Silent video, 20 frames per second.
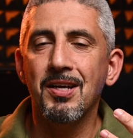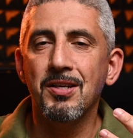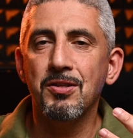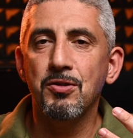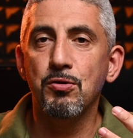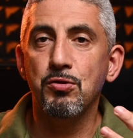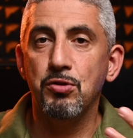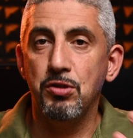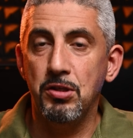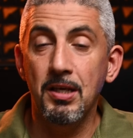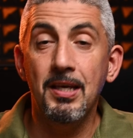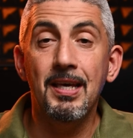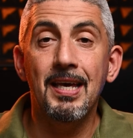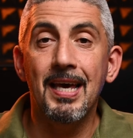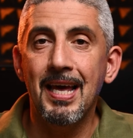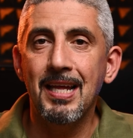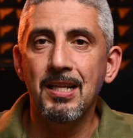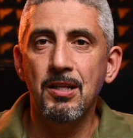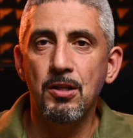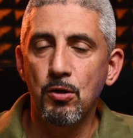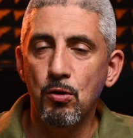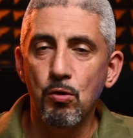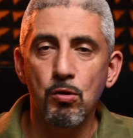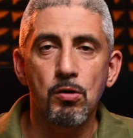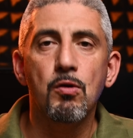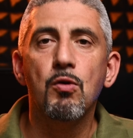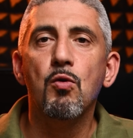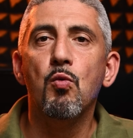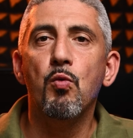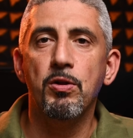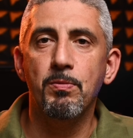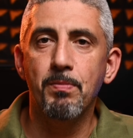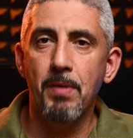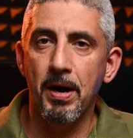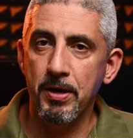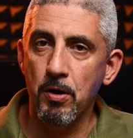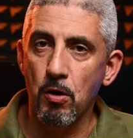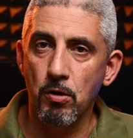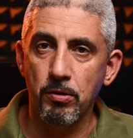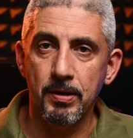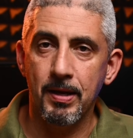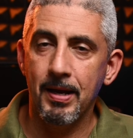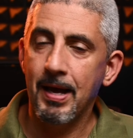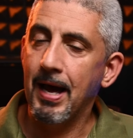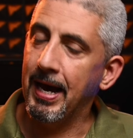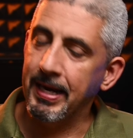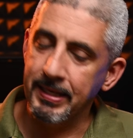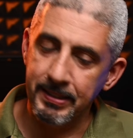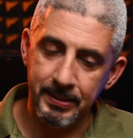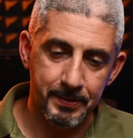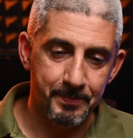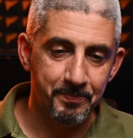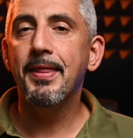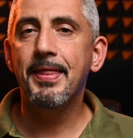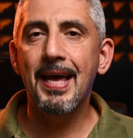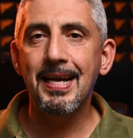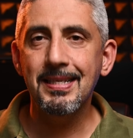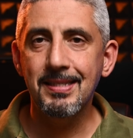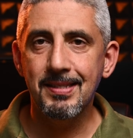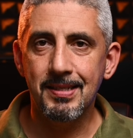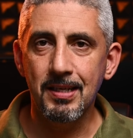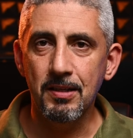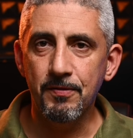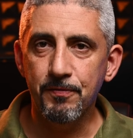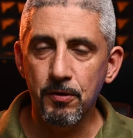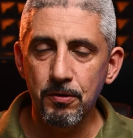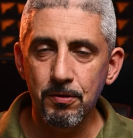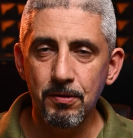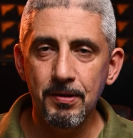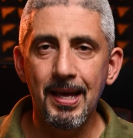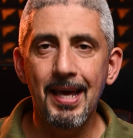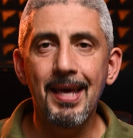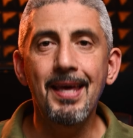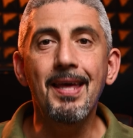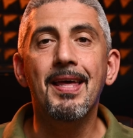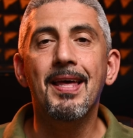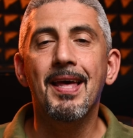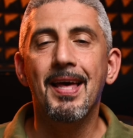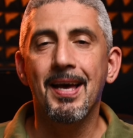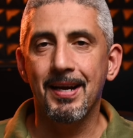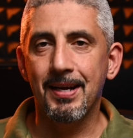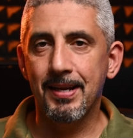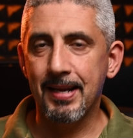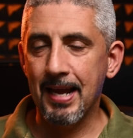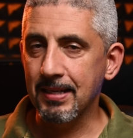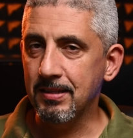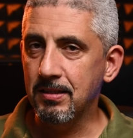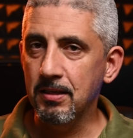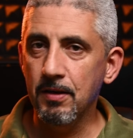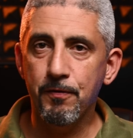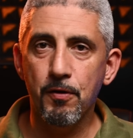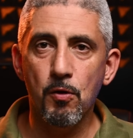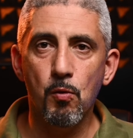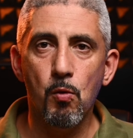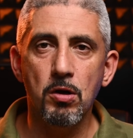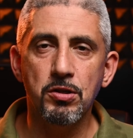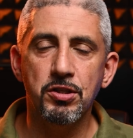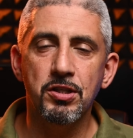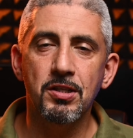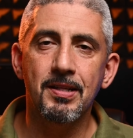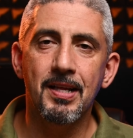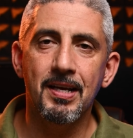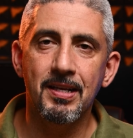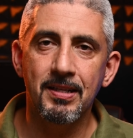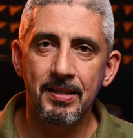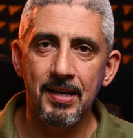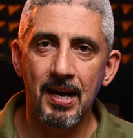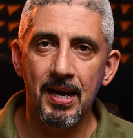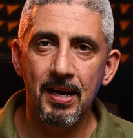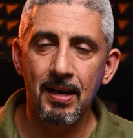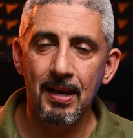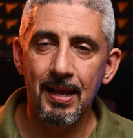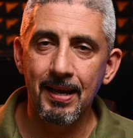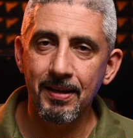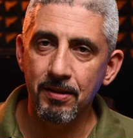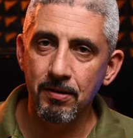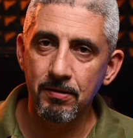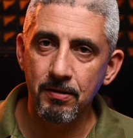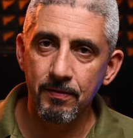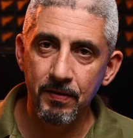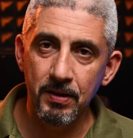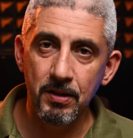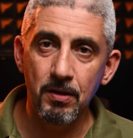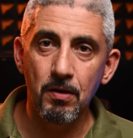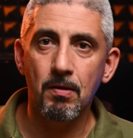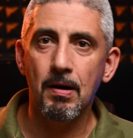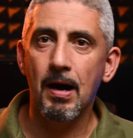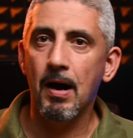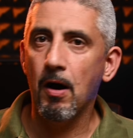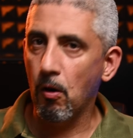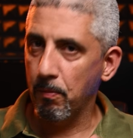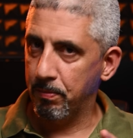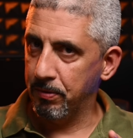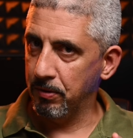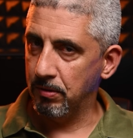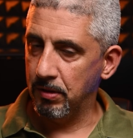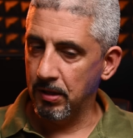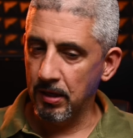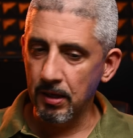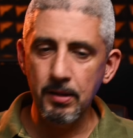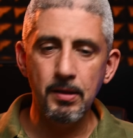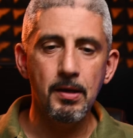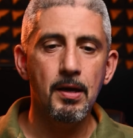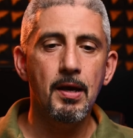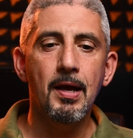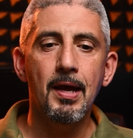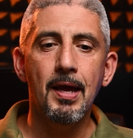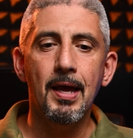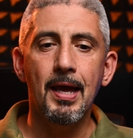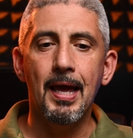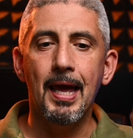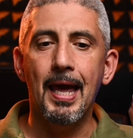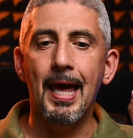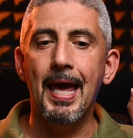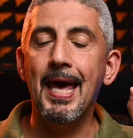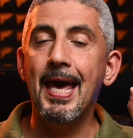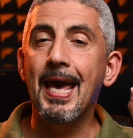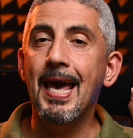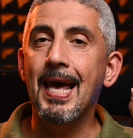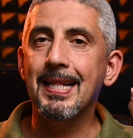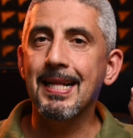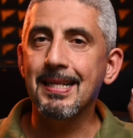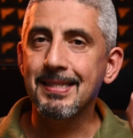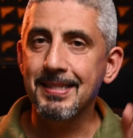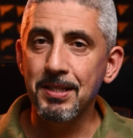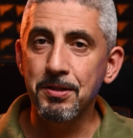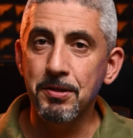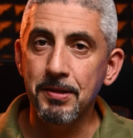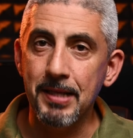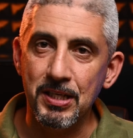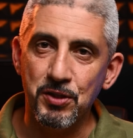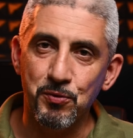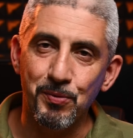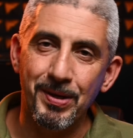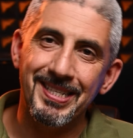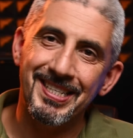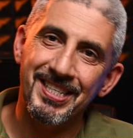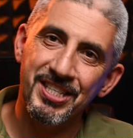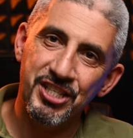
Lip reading: see and look with my own eyes. That's it for today. Grazie for watching the entire length of the video. I hope you did. And I'll see you in the next one.